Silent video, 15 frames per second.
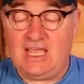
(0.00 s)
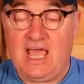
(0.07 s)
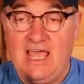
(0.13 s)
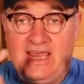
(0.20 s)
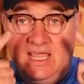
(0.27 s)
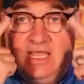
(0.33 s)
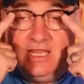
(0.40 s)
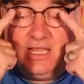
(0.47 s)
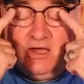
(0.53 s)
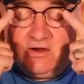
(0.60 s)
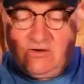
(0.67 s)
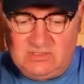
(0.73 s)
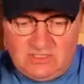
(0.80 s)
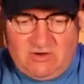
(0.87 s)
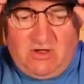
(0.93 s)
okay,
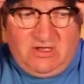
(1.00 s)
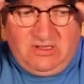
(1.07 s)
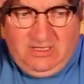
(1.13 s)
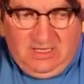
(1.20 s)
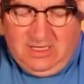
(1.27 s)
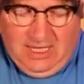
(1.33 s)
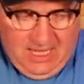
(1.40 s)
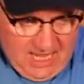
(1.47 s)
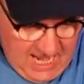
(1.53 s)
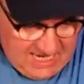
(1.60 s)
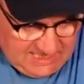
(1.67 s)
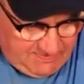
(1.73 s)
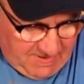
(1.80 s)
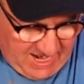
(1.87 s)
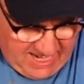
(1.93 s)
goggles are on,
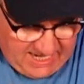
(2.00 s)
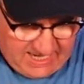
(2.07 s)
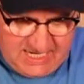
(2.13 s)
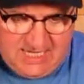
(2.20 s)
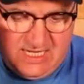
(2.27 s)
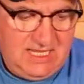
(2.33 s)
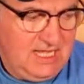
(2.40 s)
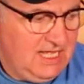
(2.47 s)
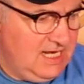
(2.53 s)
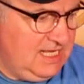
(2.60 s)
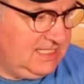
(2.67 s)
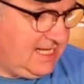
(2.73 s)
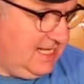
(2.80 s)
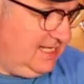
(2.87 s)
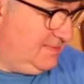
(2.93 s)
hat's back.
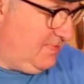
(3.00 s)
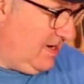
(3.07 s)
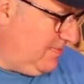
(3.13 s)
Let's get this